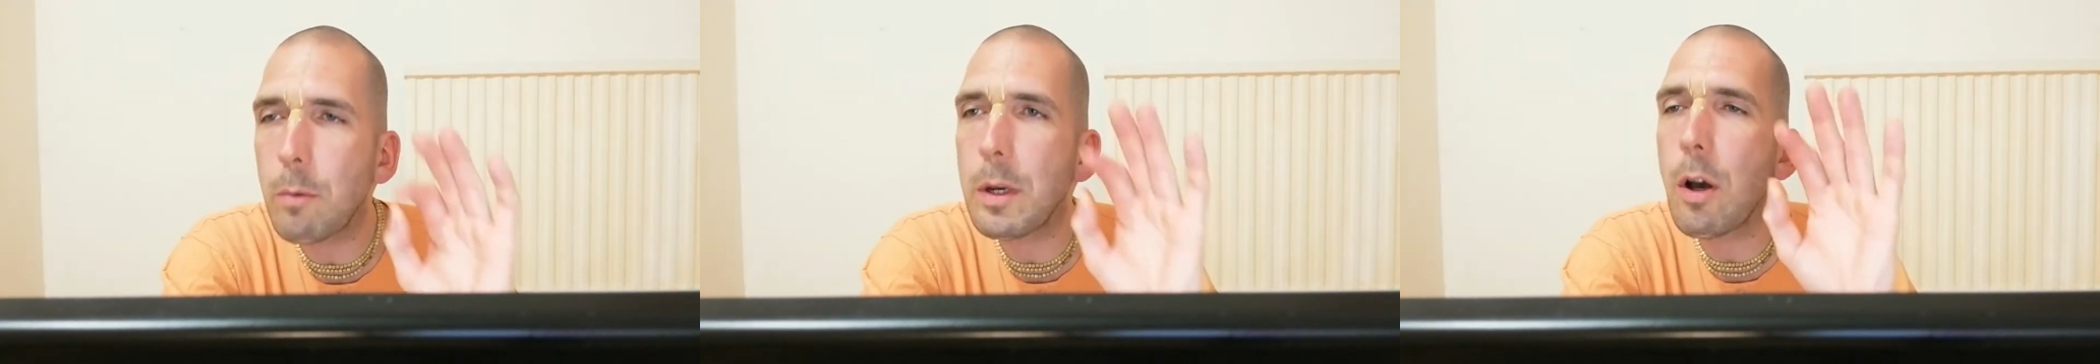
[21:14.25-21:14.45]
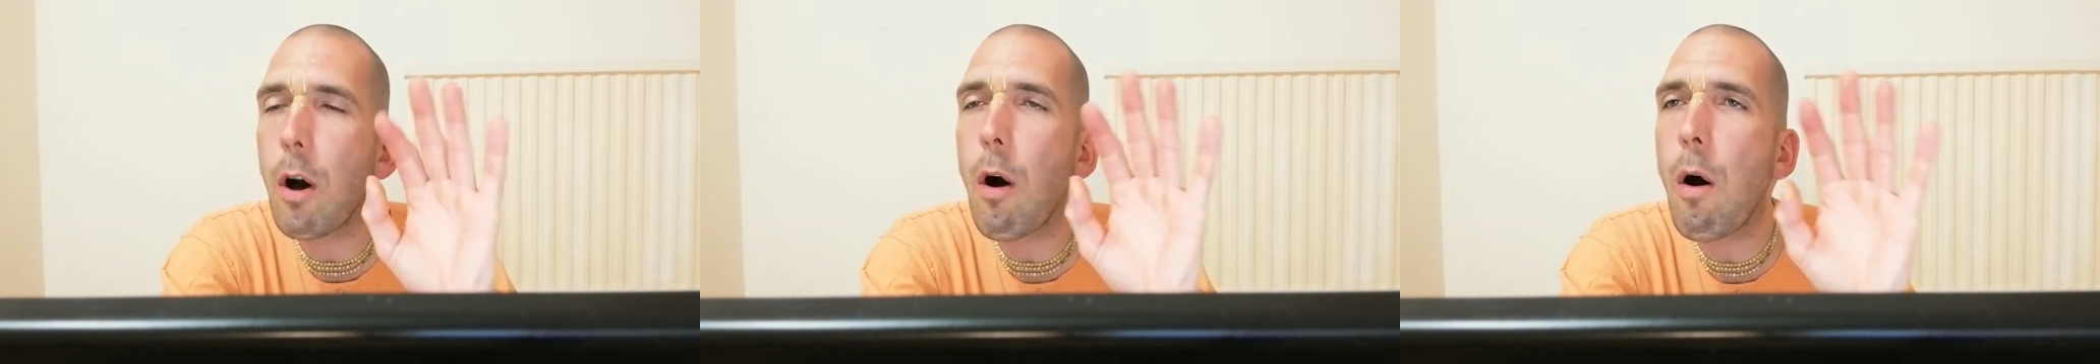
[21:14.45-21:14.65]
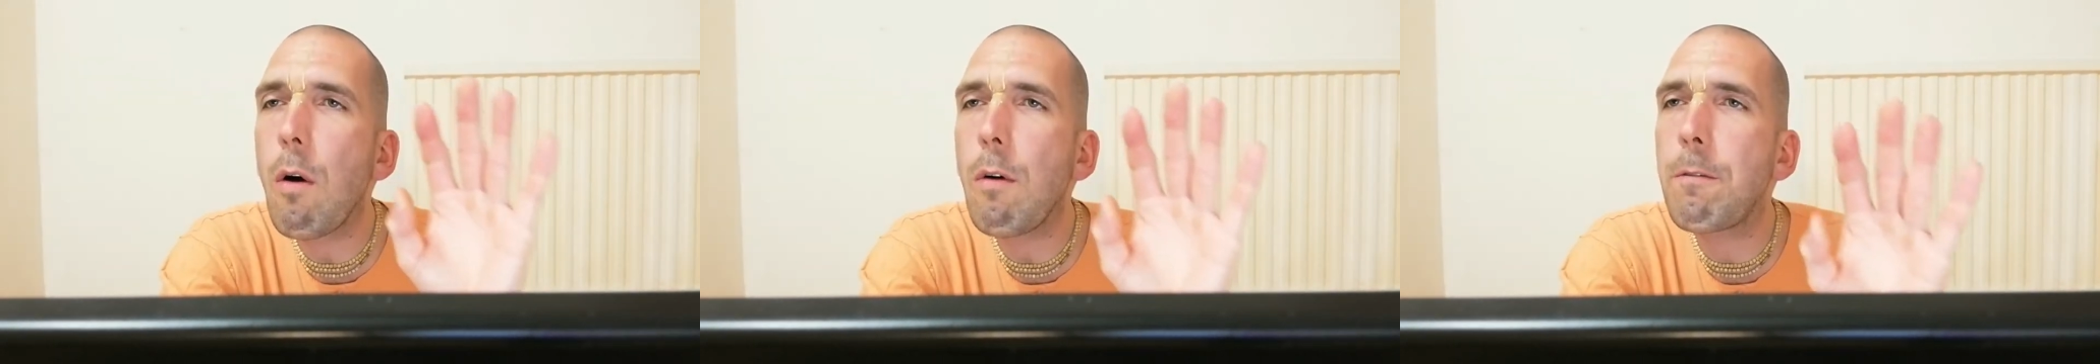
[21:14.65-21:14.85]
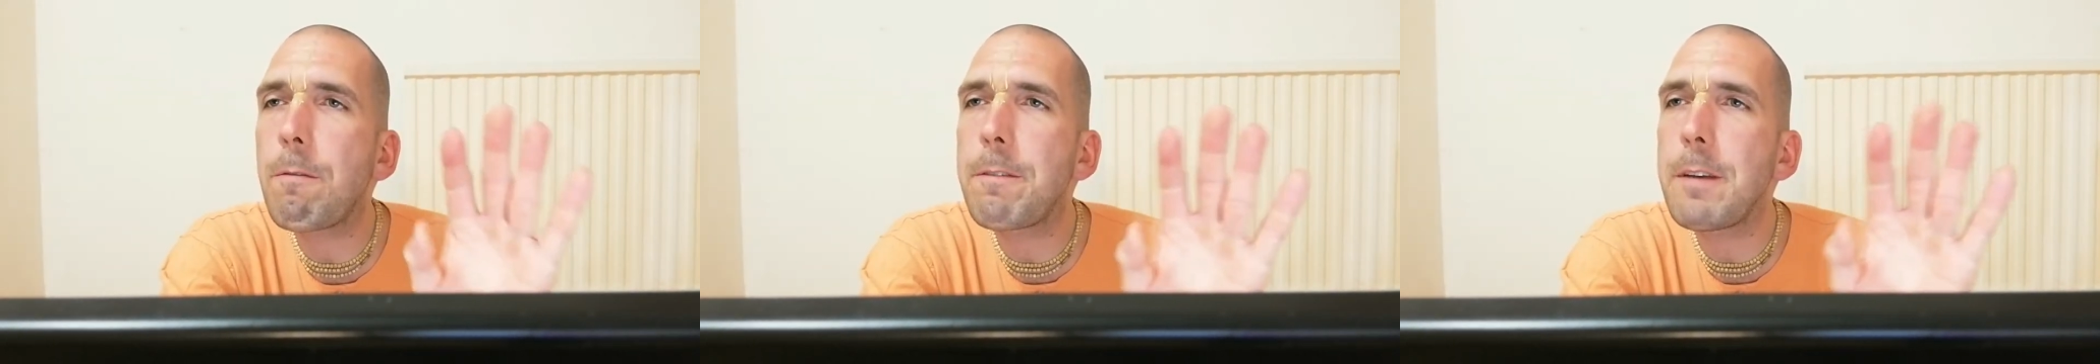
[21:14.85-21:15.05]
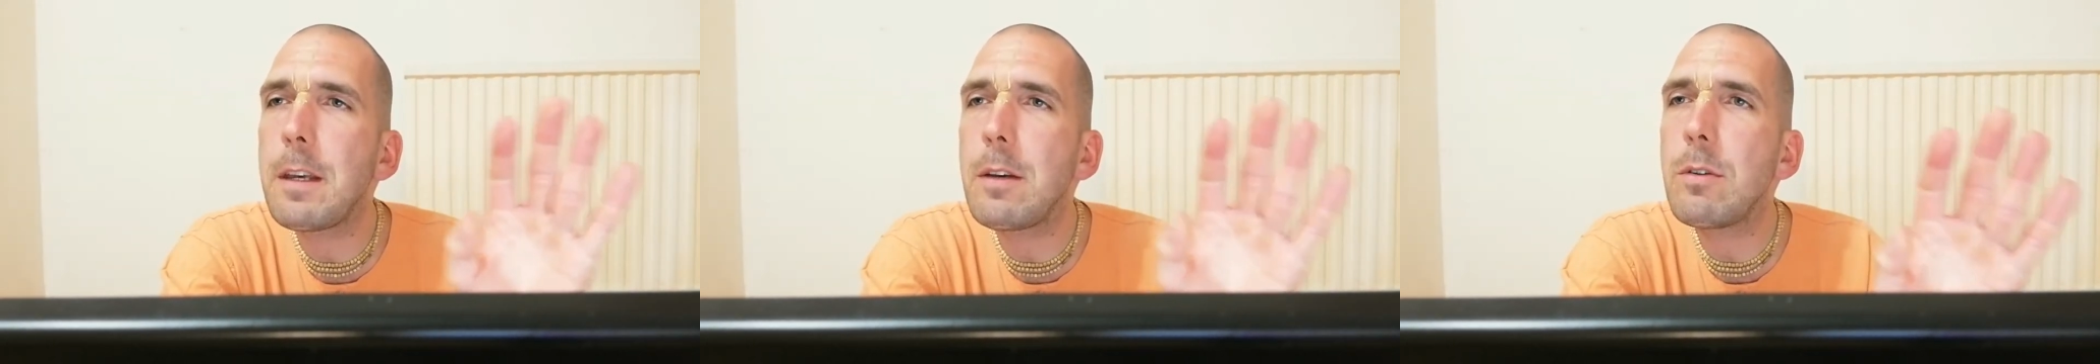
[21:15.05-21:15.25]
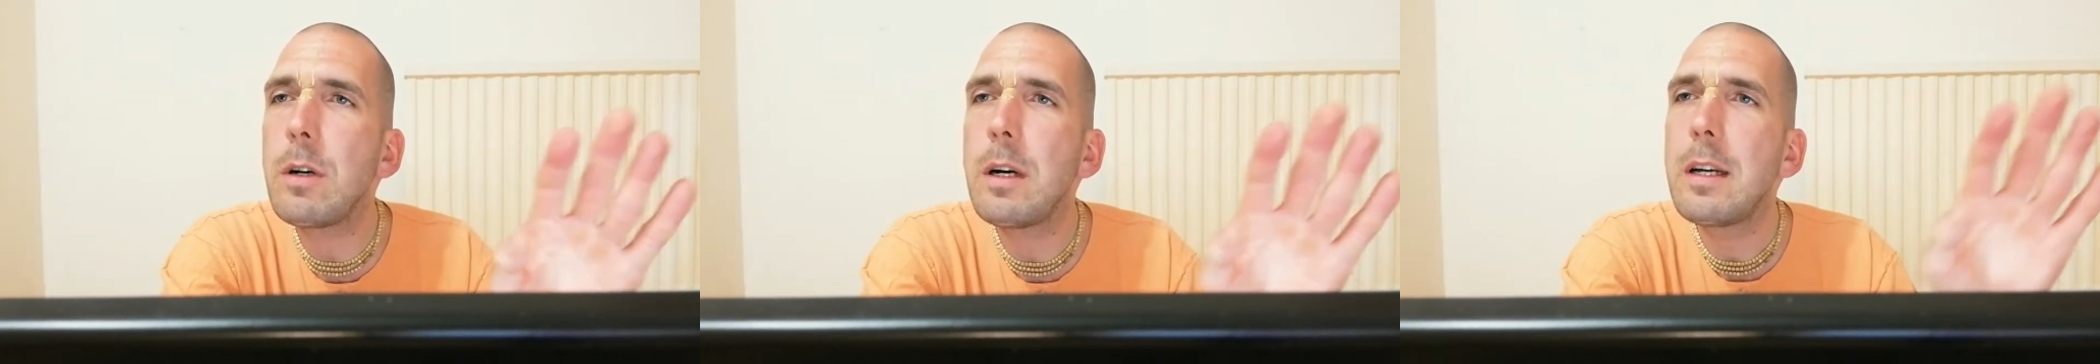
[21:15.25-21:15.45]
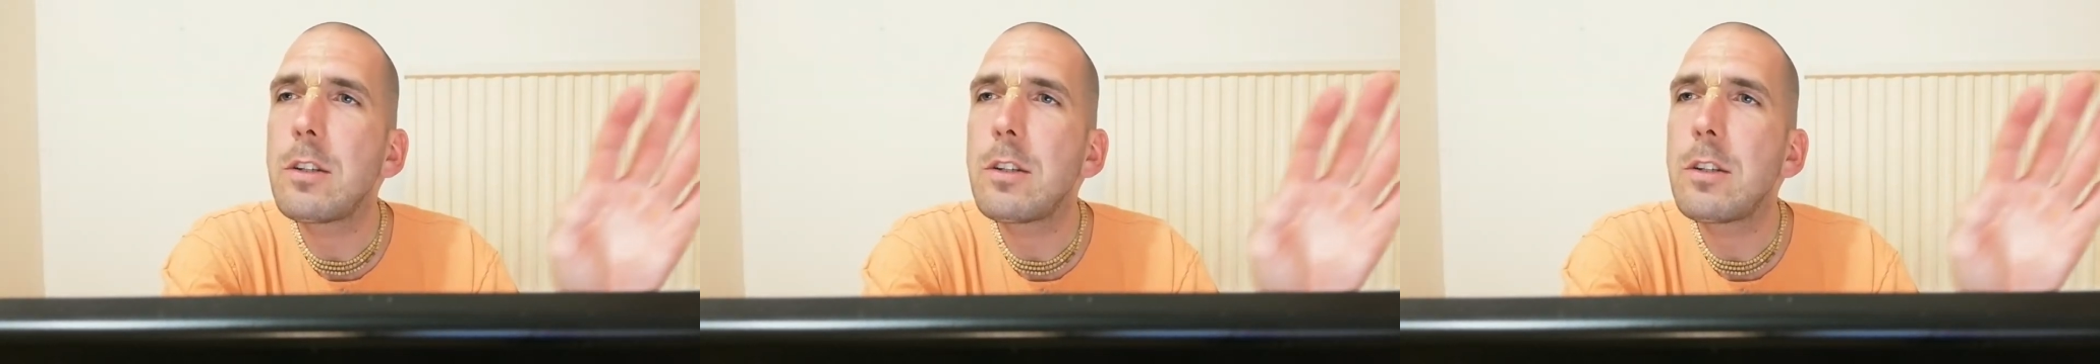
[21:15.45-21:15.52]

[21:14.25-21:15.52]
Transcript: We all feel